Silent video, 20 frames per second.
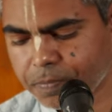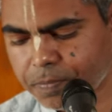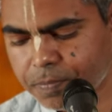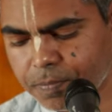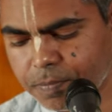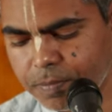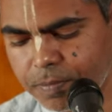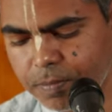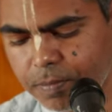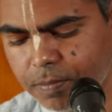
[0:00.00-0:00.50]

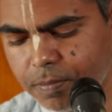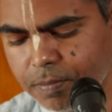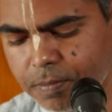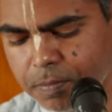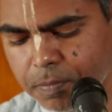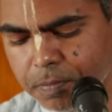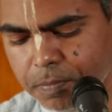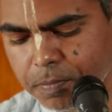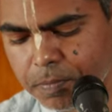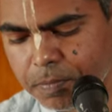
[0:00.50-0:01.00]

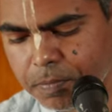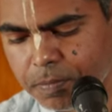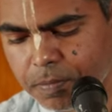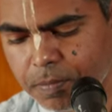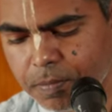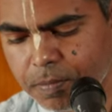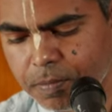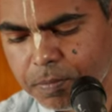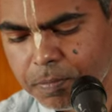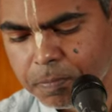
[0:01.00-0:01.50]

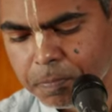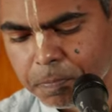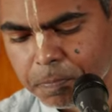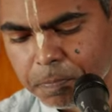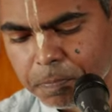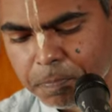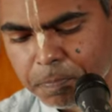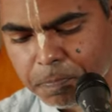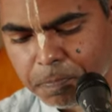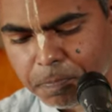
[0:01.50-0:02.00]

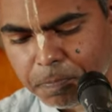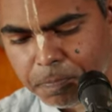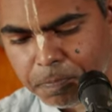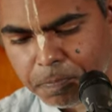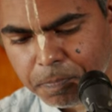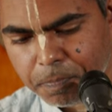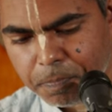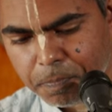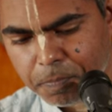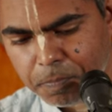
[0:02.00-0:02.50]

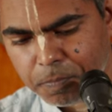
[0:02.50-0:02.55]
Nothing is said.